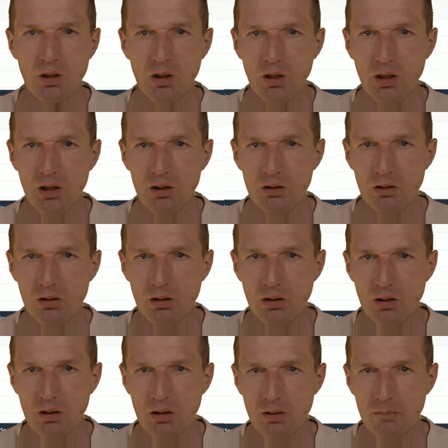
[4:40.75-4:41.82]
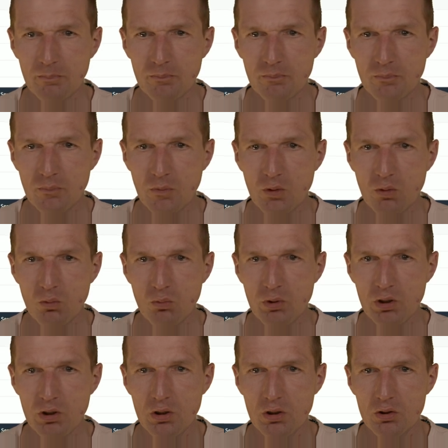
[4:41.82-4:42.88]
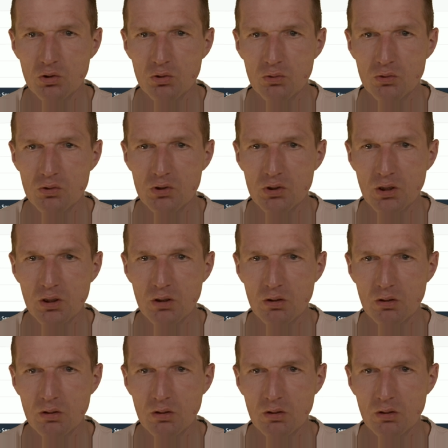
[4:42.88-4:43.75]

And um, we should see